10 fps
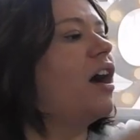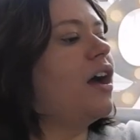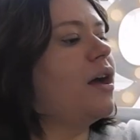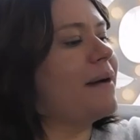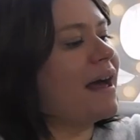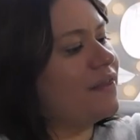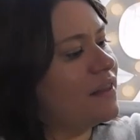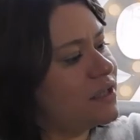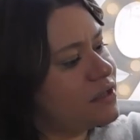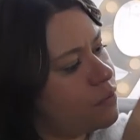And
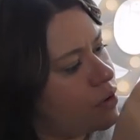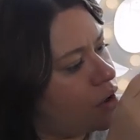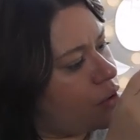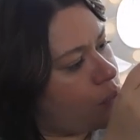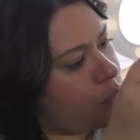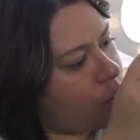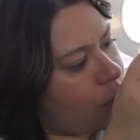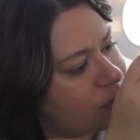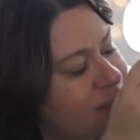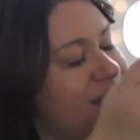this one was